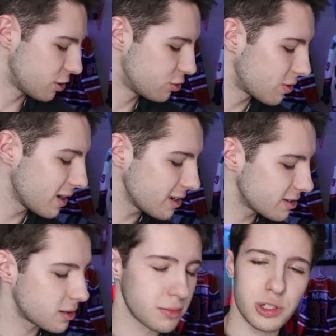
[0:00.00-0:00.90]
drink
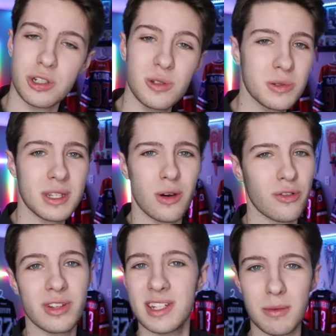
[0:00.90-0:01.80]
some juice out of
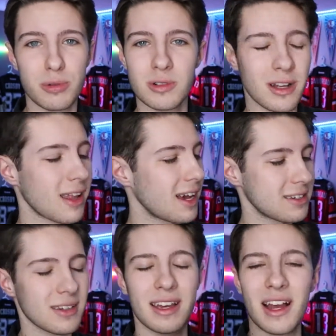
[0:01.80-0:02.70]
a Deadpool
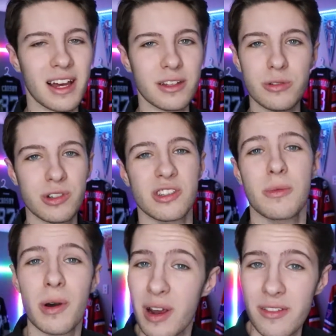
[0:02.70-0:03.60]
glass like I do just
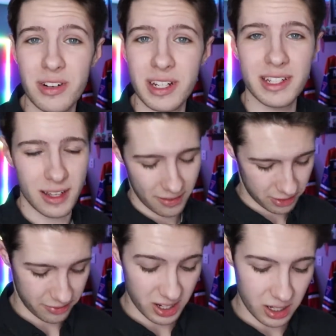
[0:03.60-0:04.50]
about every
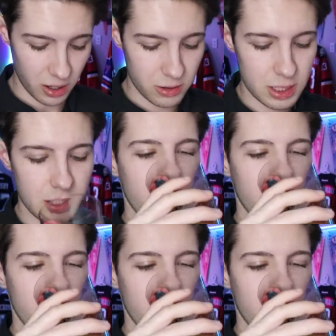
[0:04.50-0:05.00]
video.